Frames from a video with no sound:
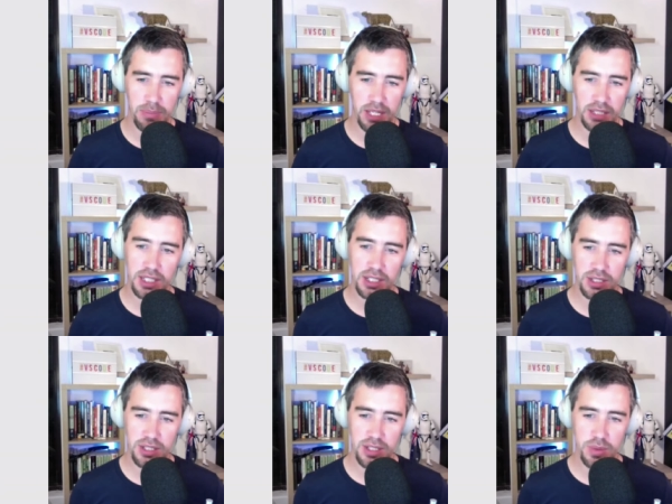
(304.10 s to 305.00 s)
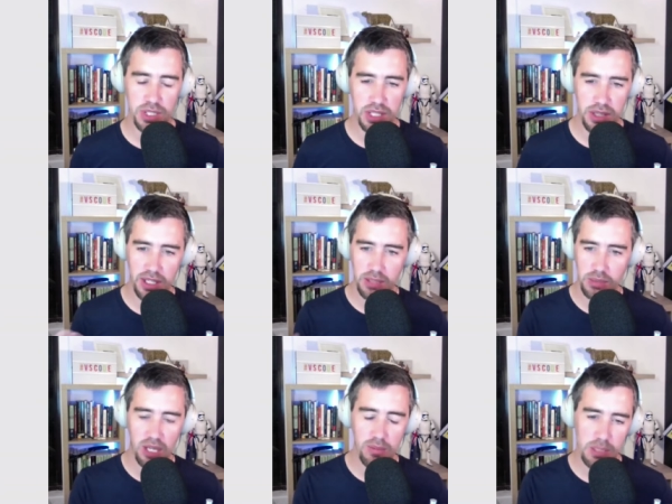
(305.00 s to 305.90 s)
annotations, which is a theme
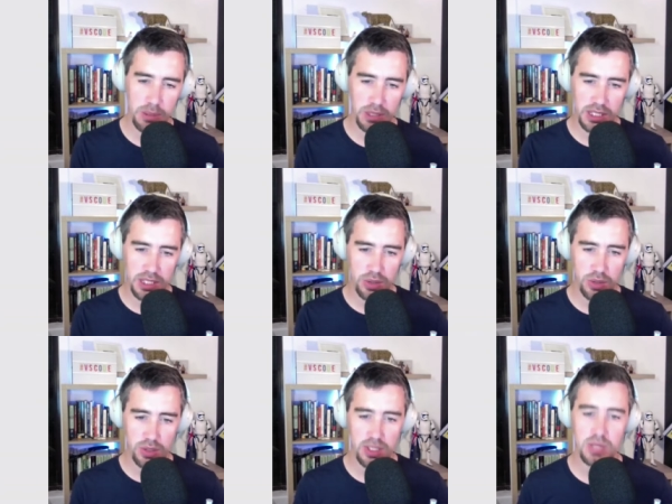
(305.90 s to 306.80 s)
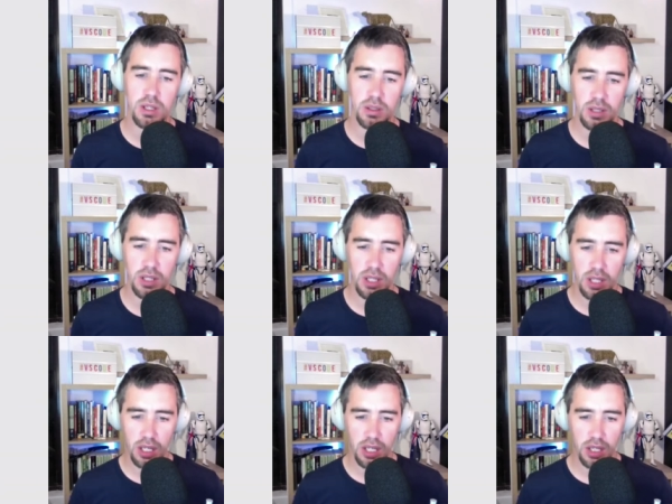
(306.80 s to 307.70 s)
that comes up in this talk as well,
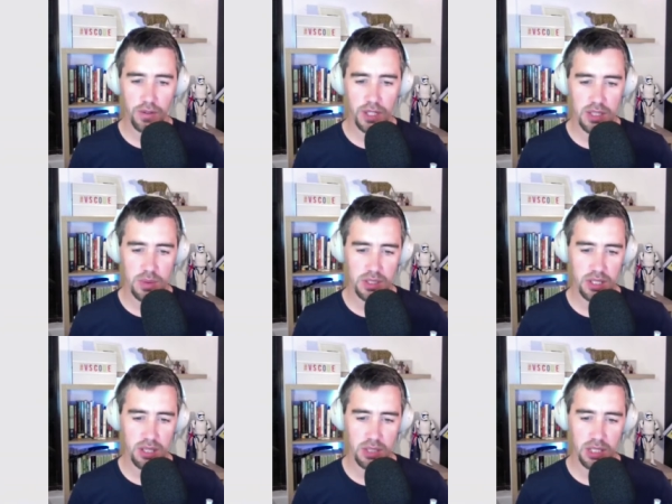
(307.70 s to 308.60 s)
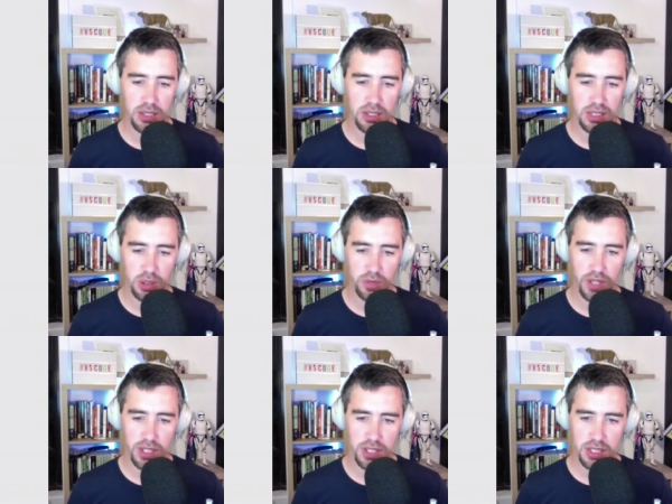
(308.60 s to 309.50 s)
uh, of things which are coming in the newer
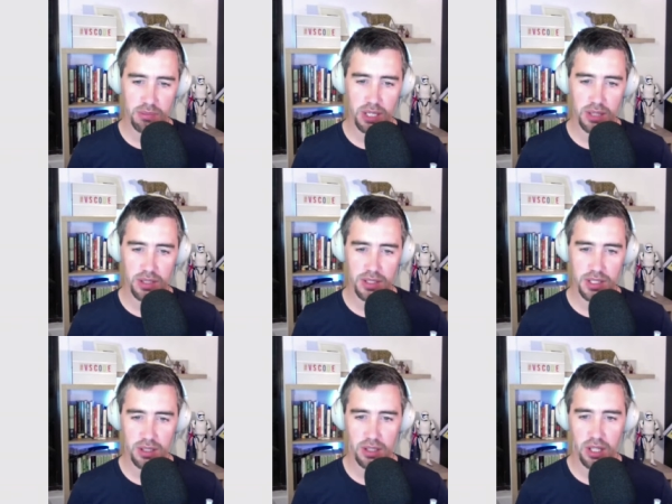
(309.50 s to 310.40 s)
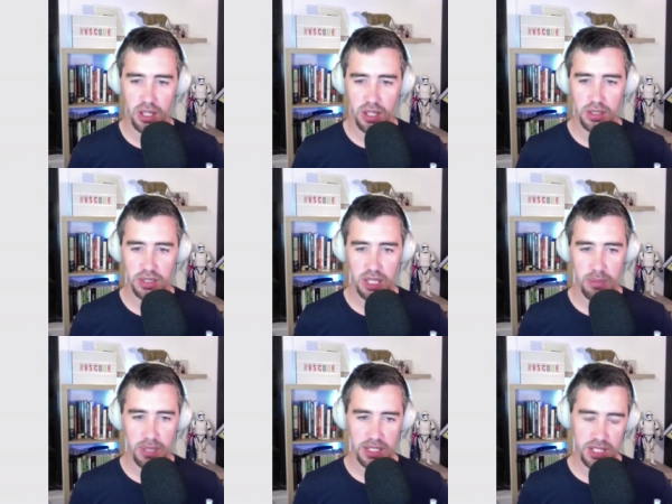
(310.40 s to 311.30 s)
versions of Python. So
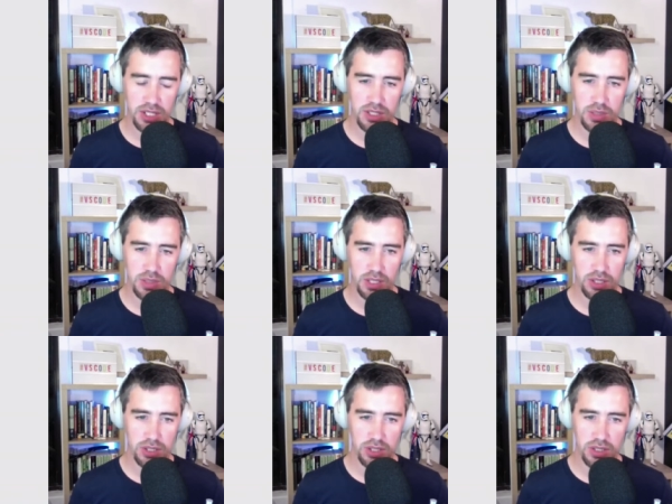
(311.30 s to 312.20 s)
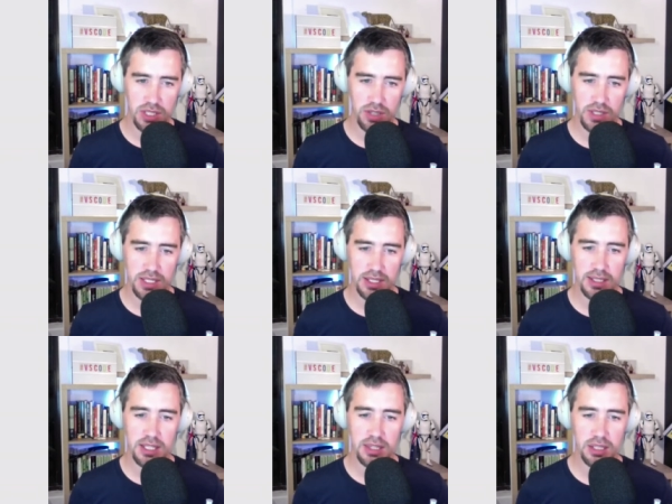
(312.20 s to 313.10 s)
type annotations were introduced in
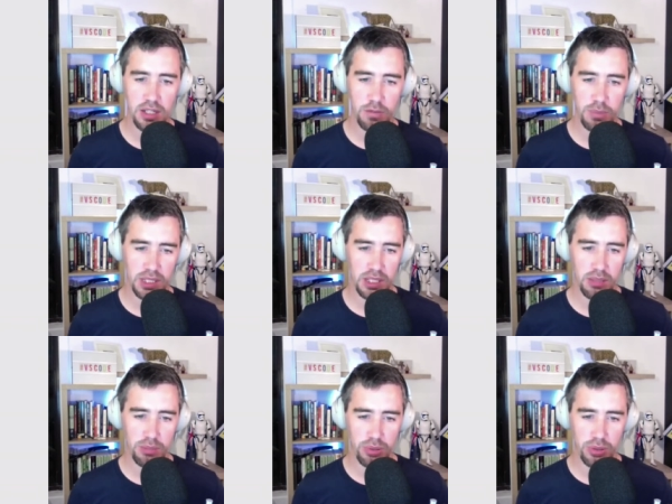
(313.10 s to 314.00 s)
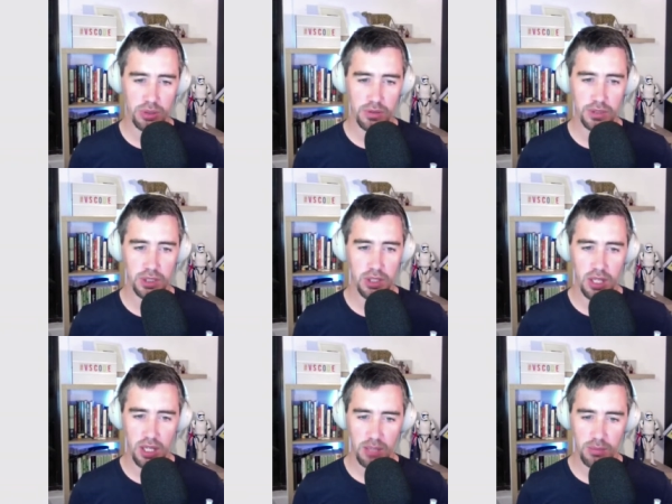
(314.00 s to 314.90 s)
3.6 and then have been improved
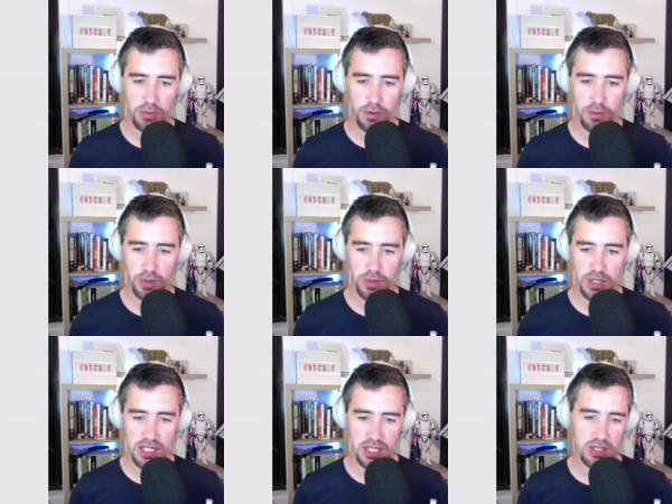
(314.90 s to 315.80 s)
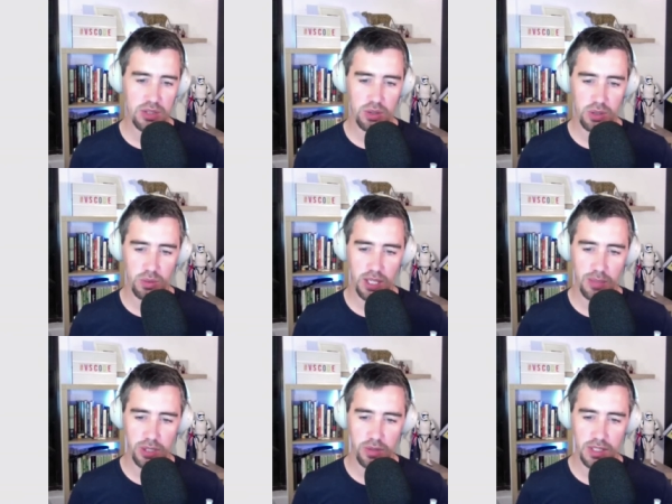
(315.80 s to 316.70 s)
um, from 3.6 all the way up
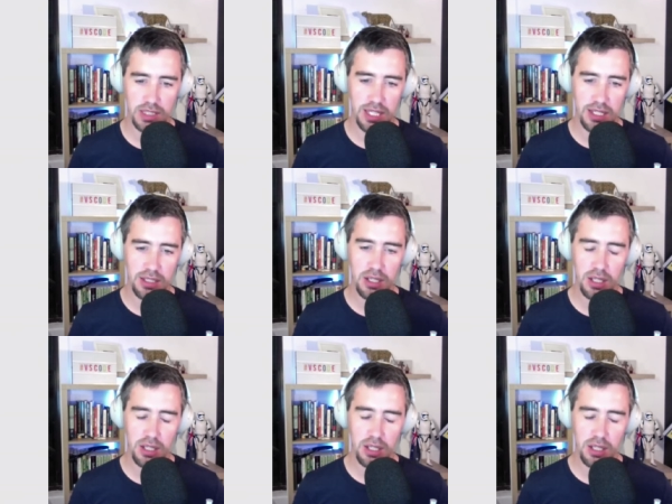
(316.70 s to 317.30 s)
to 3.10.